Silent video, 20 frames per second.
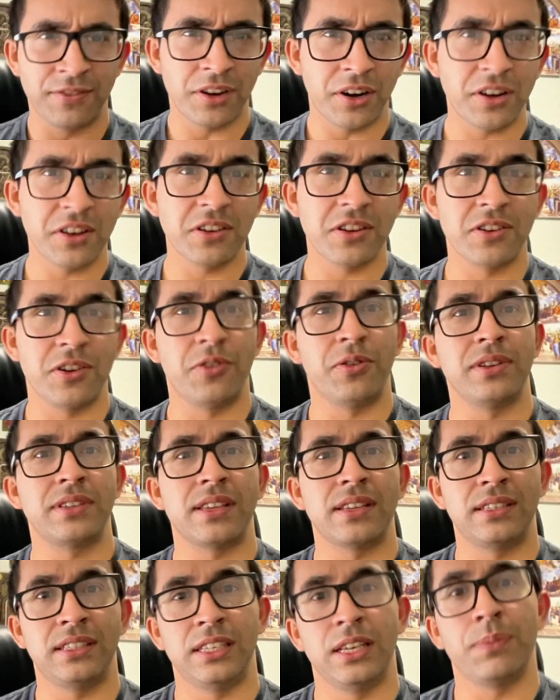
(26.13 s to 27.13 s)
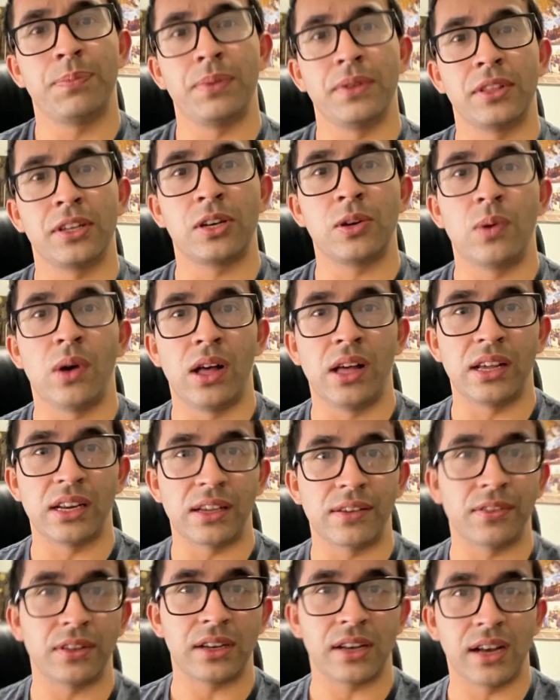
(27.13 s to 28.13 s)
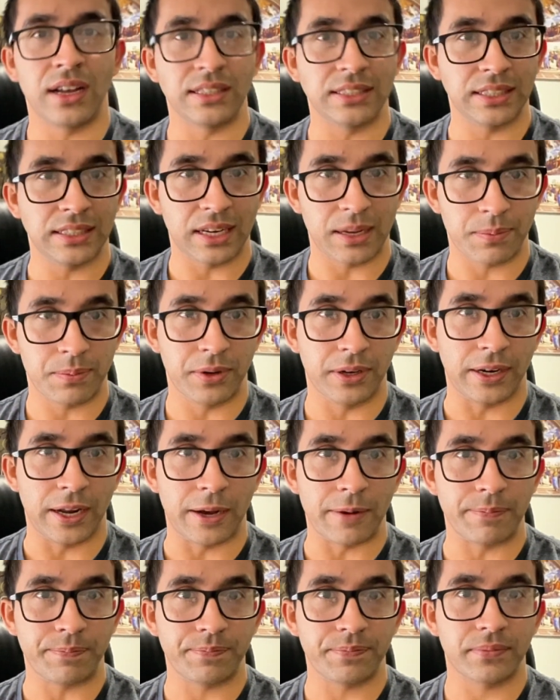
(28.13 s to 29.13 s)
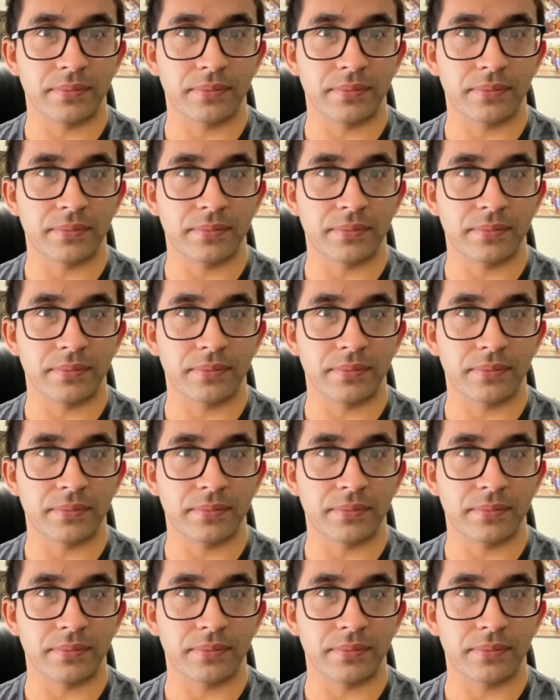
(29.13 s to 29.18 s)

started to notice a dip in the quality of the content I put out.